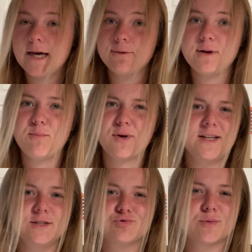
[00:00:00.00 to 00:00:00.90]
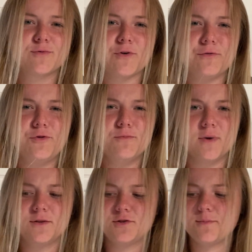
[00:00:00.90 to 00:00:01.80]
We brainstormed for a few
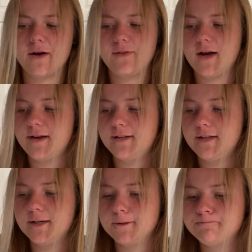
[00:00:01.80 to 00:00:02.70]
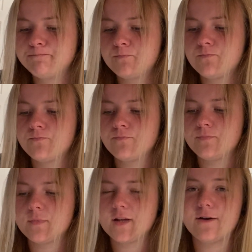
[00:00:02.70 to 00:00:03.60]
months about the idea.
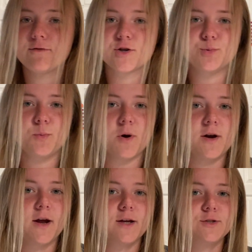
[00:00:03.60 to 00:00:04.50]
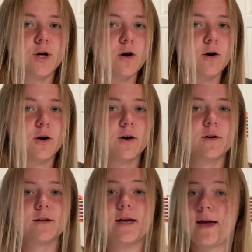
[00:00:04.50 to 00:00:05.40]
At first, we wanted a guitar
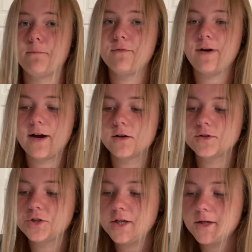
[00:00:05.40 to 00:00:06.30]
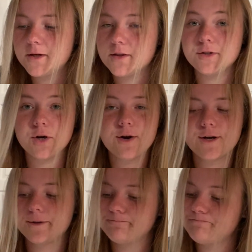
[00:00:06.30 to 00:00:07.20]
campfire scene in the dark.